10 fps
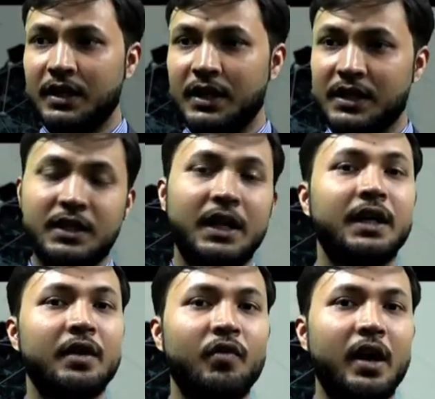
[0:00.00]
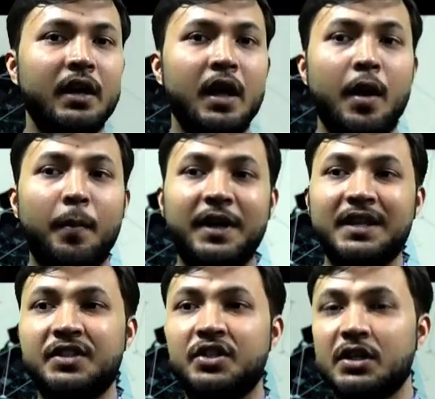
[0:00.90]
distinctive one, but
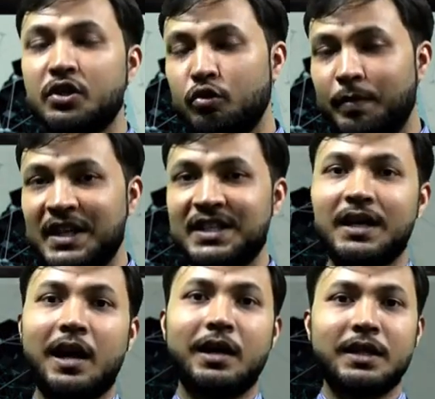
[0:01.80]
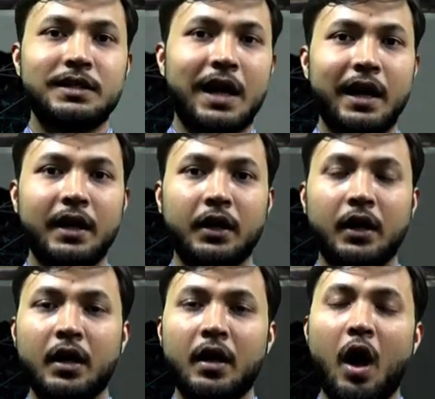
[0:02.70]
it's just to basic understanding
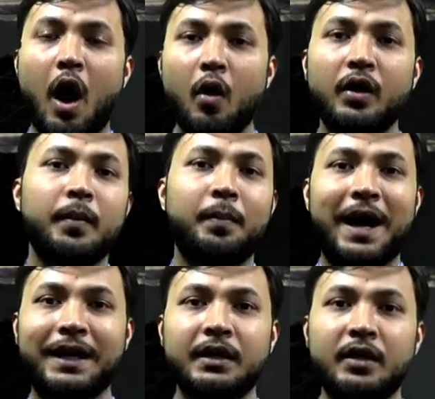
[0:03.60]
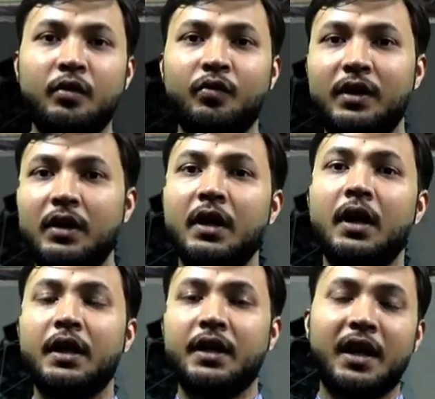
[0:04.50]
how in a practical world
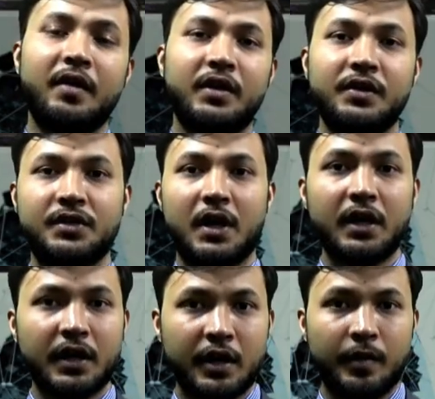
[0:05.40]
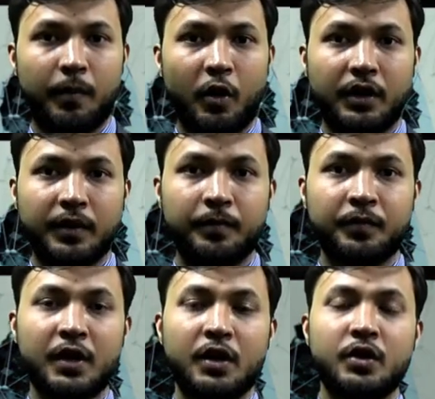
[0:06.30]
derivatives are important.
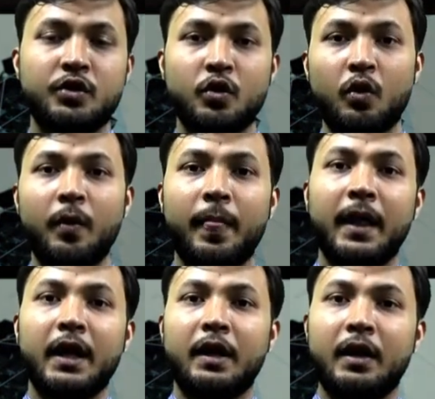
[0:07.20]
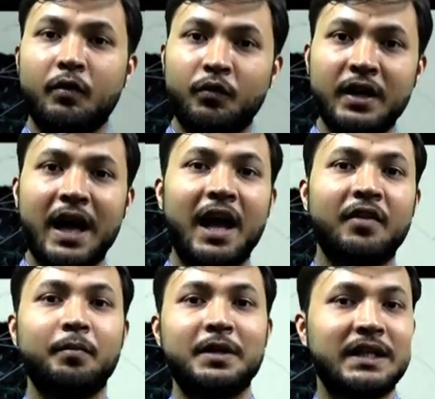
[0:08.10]
So we
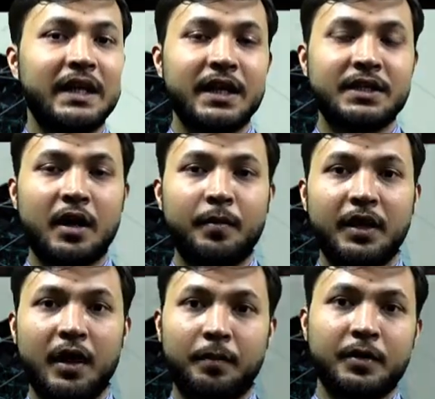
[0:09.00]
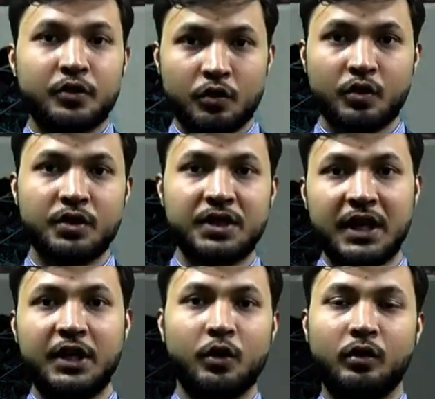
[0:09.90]
have miscellaneous coming up, so stay
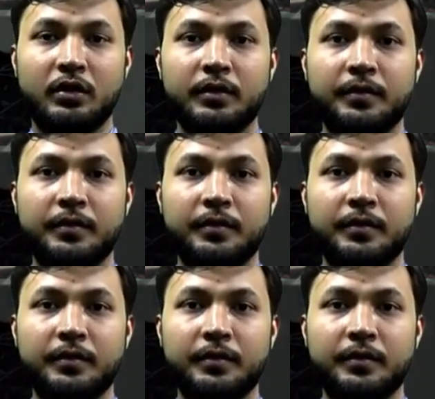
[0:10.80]
tuned.